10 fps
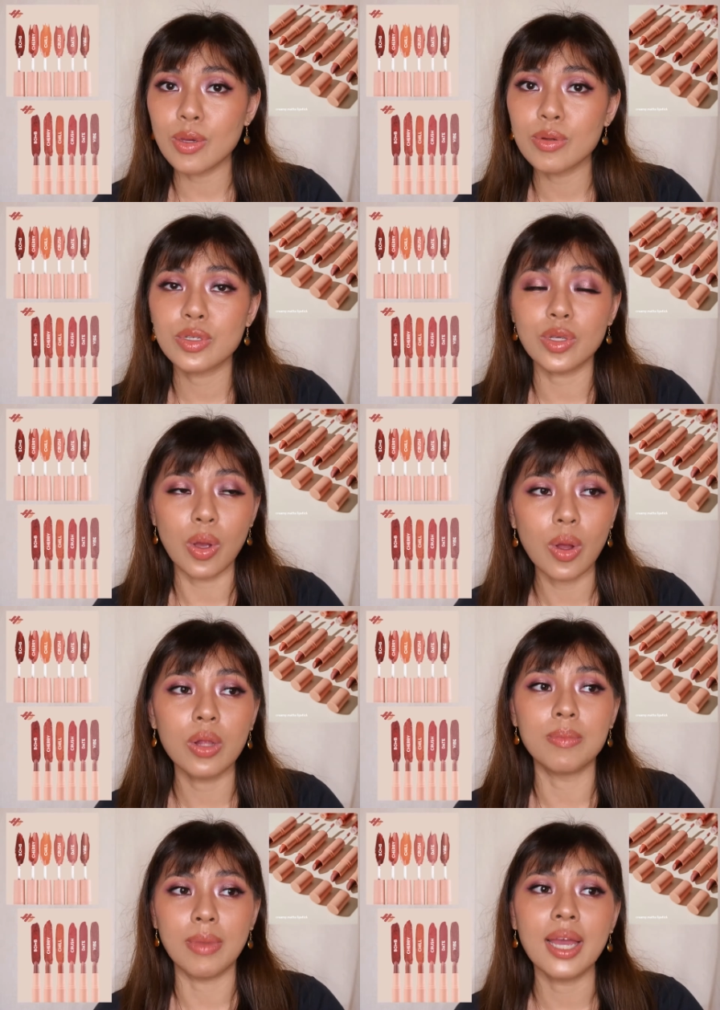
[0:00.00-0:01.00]
use
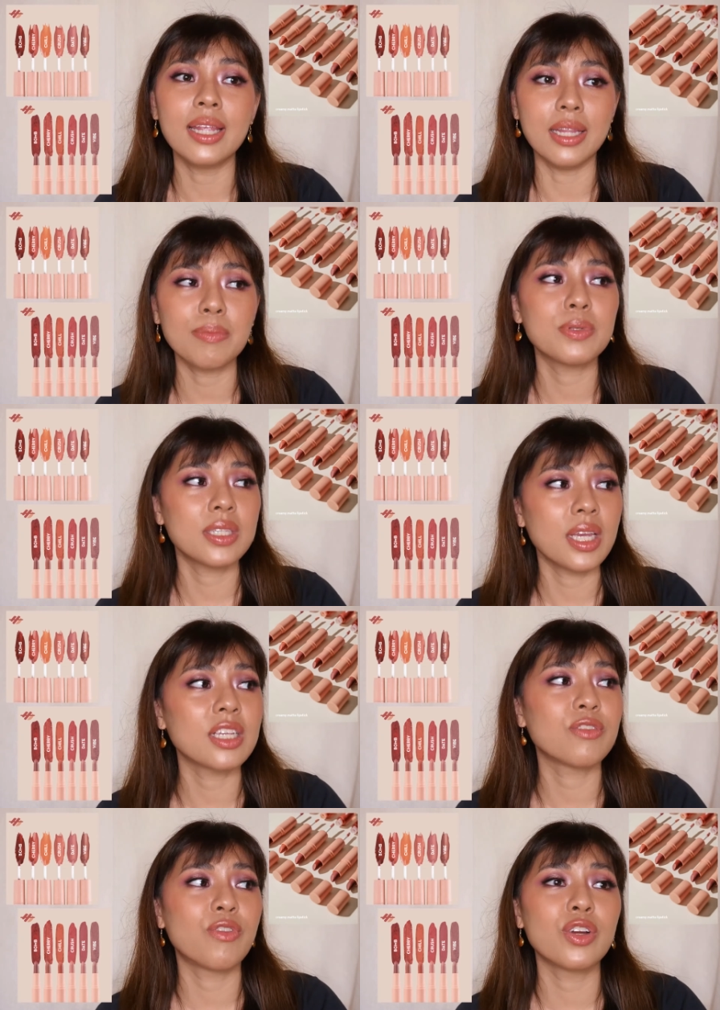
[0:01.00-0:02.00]
all my
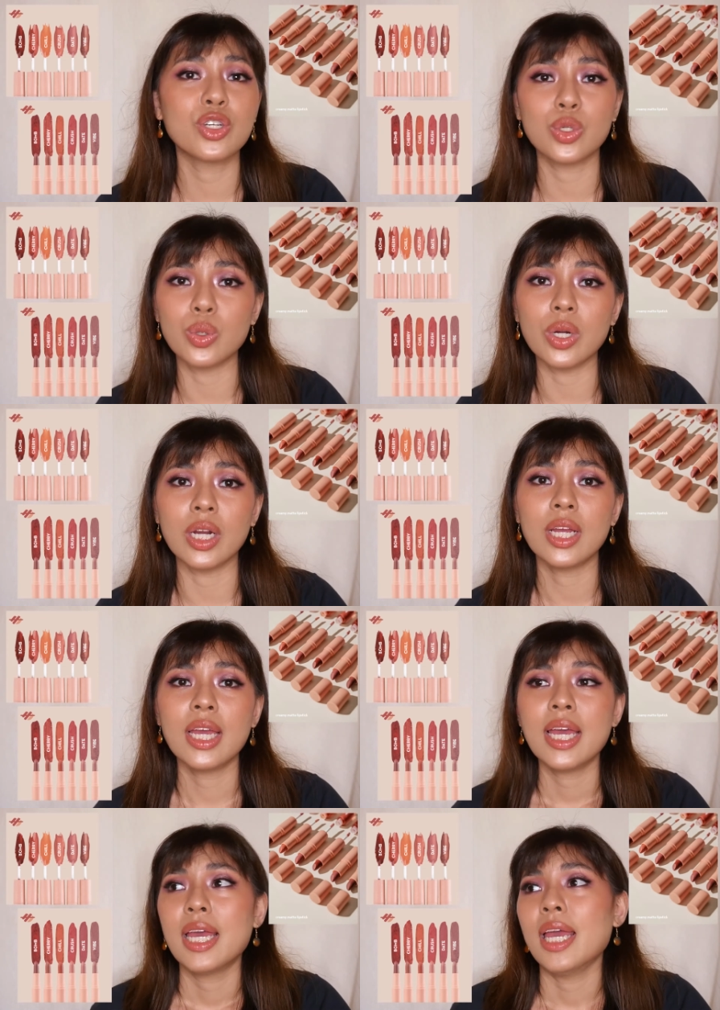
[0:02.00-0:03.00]
lipsticks for sure.
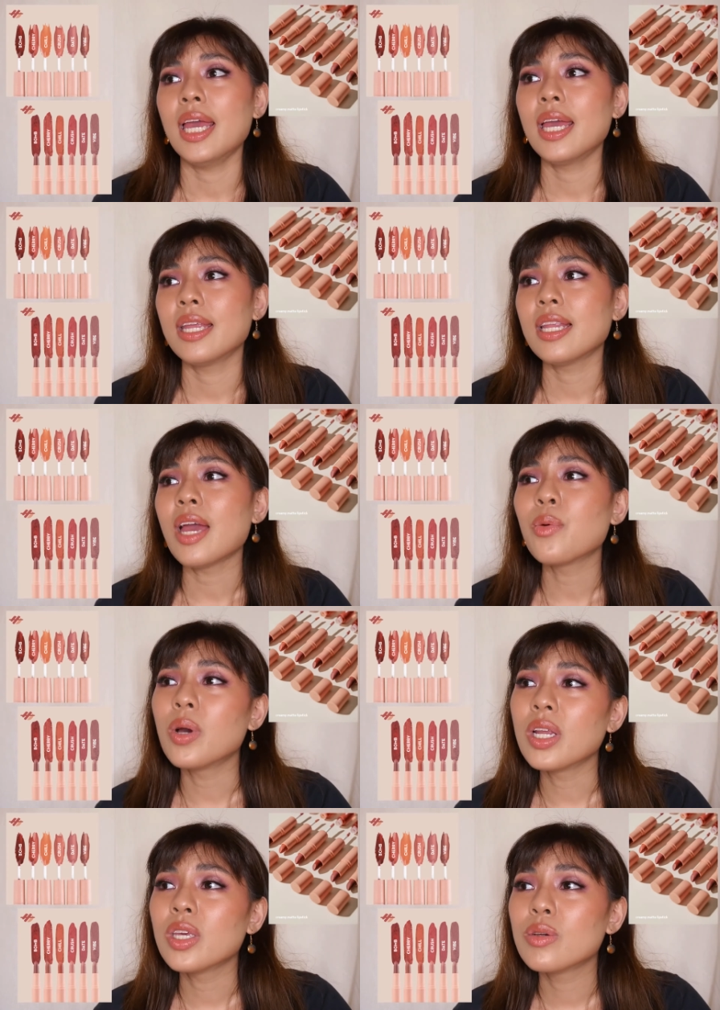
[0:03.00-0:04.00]
And I
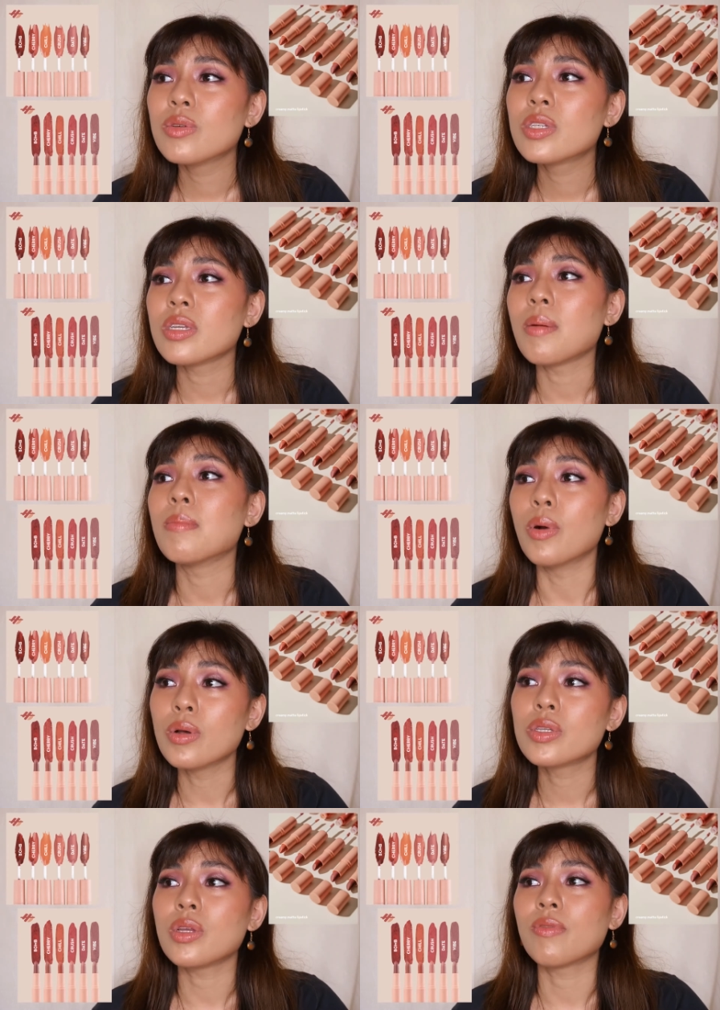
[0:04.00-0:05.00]
want to use
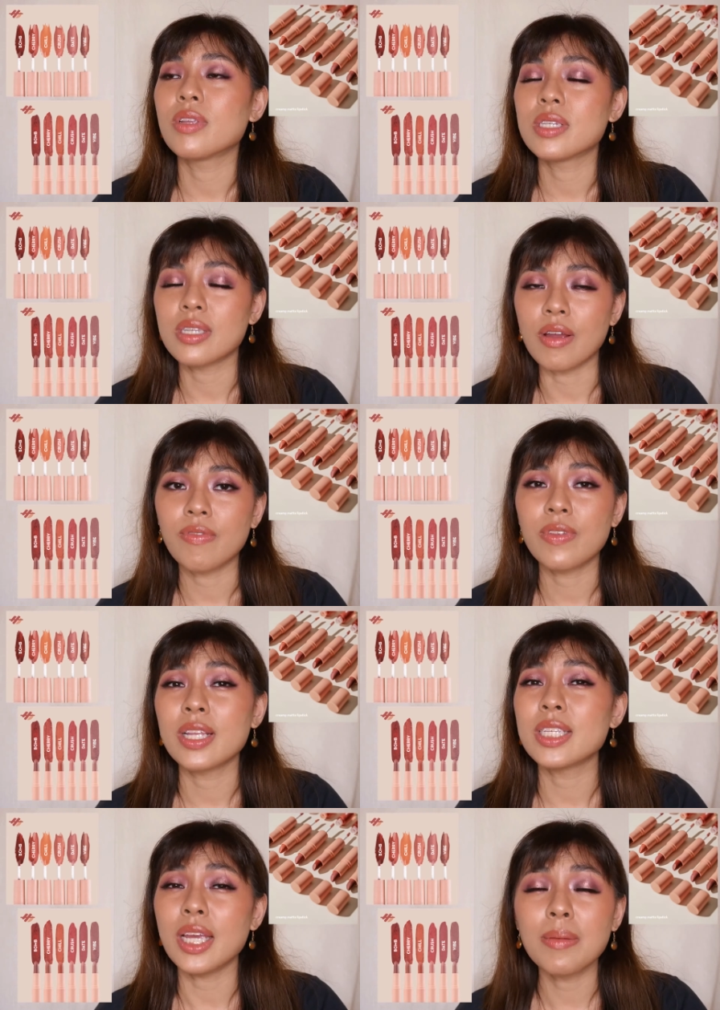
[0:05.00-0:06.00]
most of the stuff
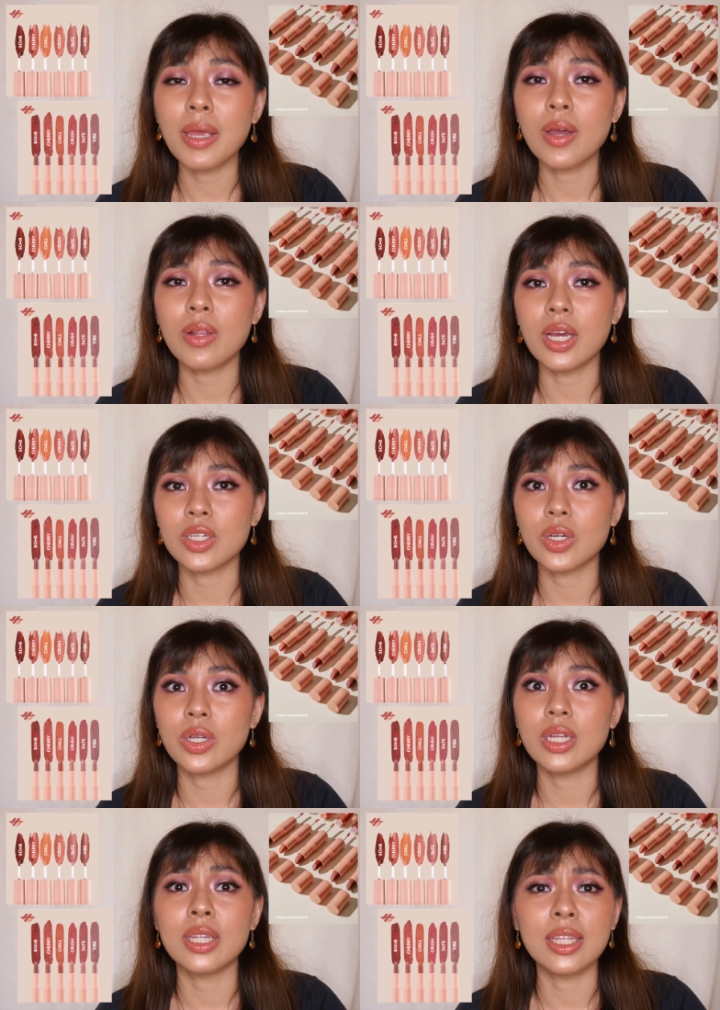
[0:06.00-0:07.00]
that's in my
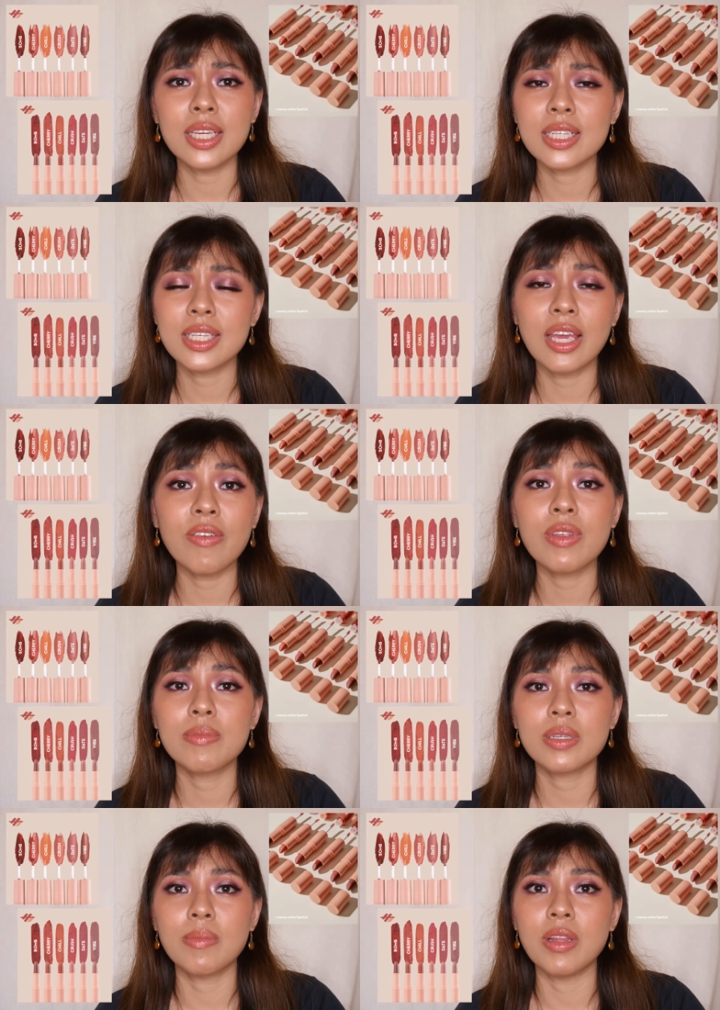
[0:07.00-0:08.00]
collection. At least give
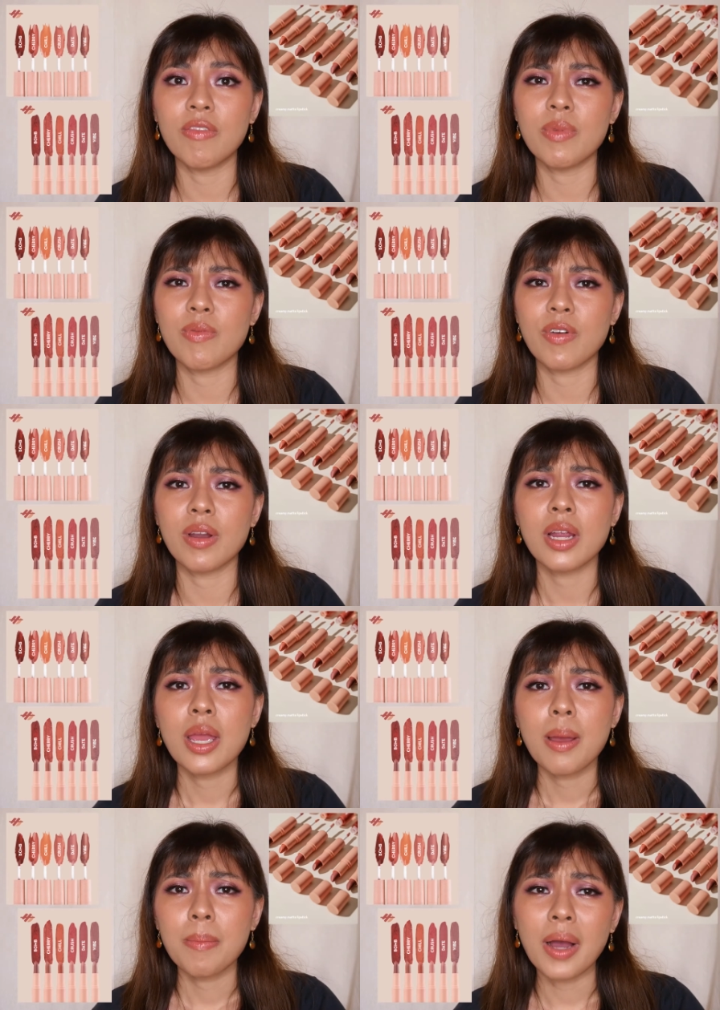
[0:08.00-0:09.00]
them some love before
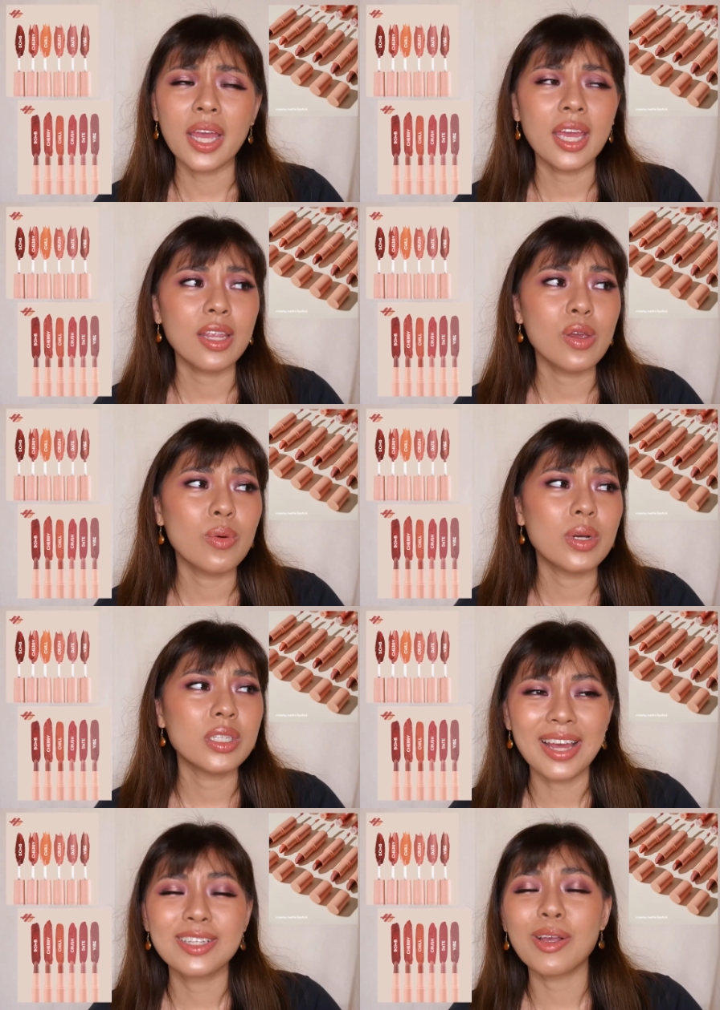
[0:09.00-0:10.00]
buying new
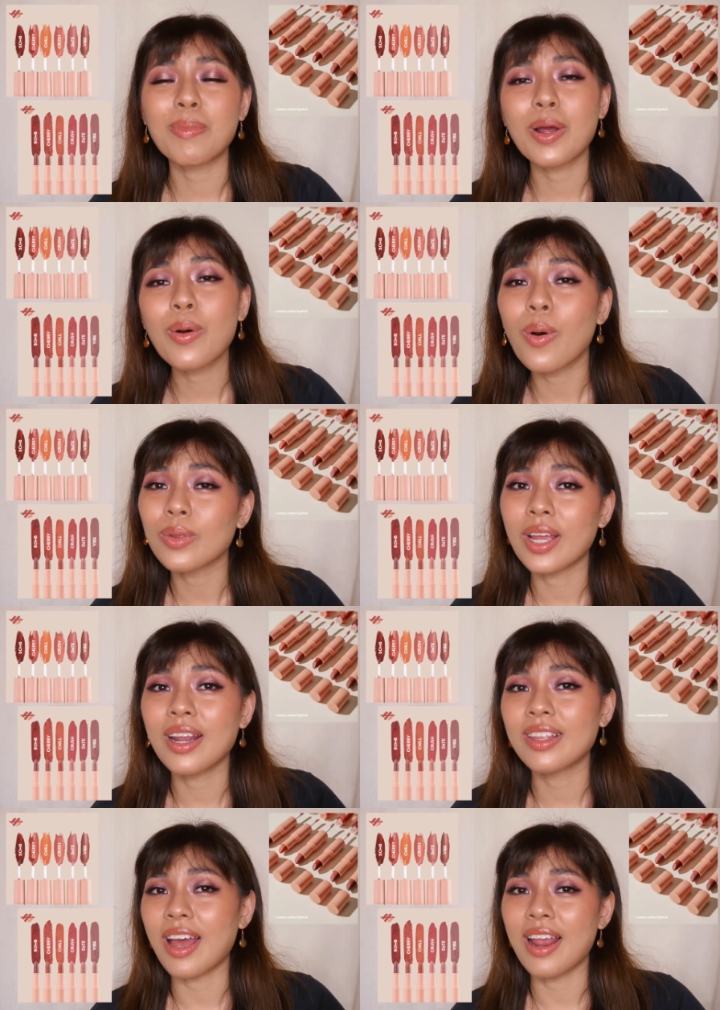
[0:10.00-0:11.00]
ones. Like, sobrang quota
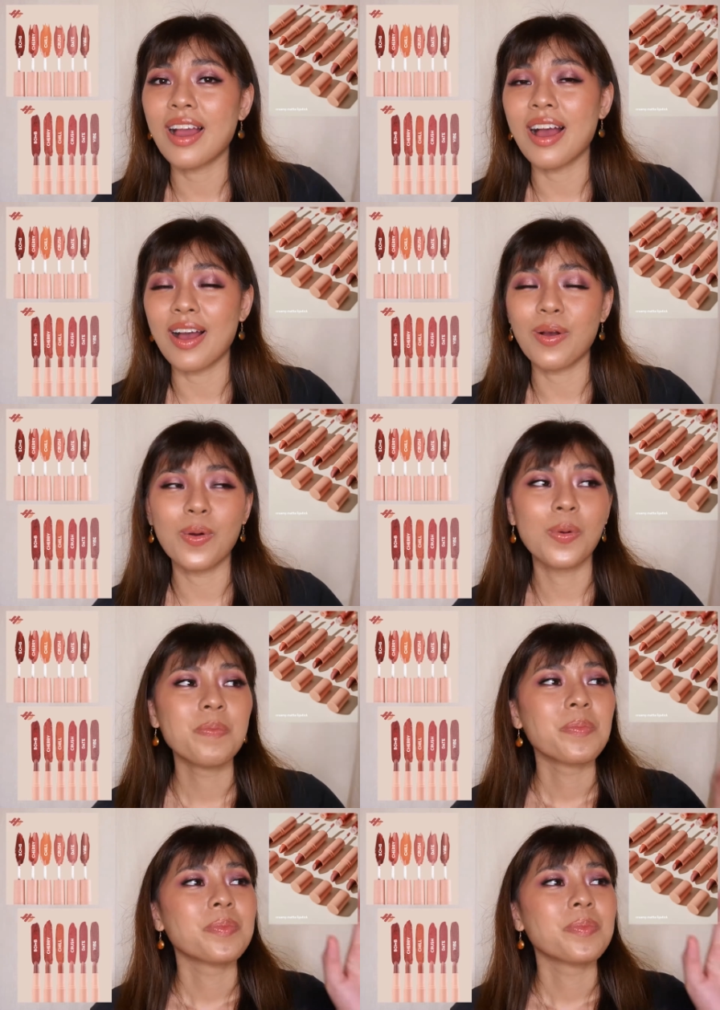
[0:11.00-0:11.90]
na talaga ako.